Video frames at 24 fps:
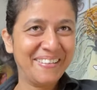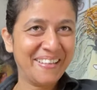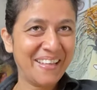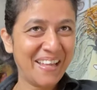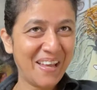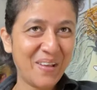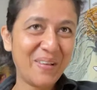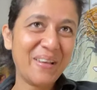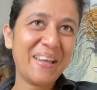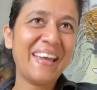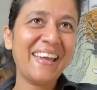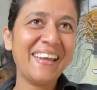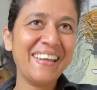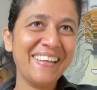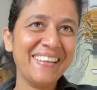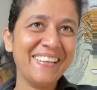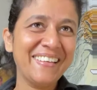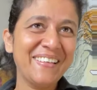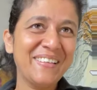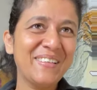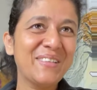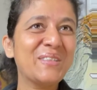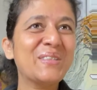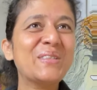Okay?
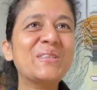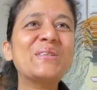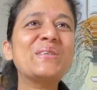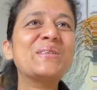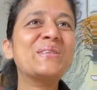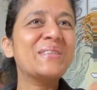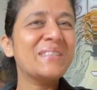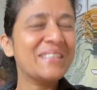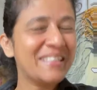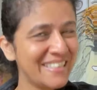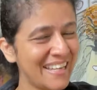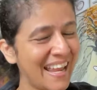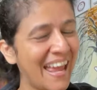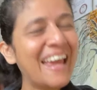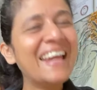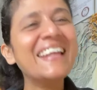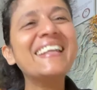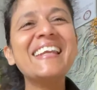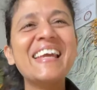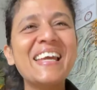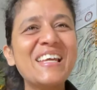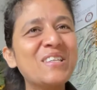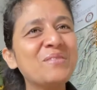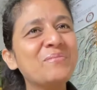So chant
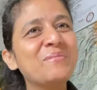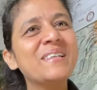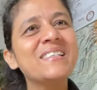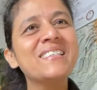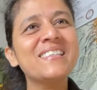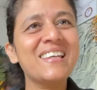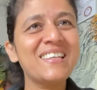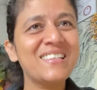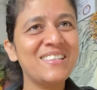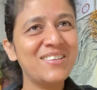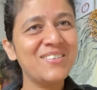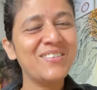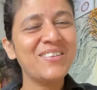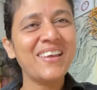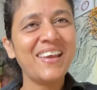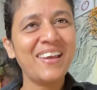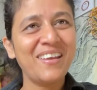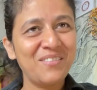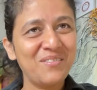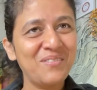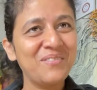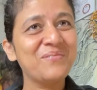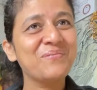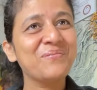as much as you
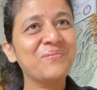can.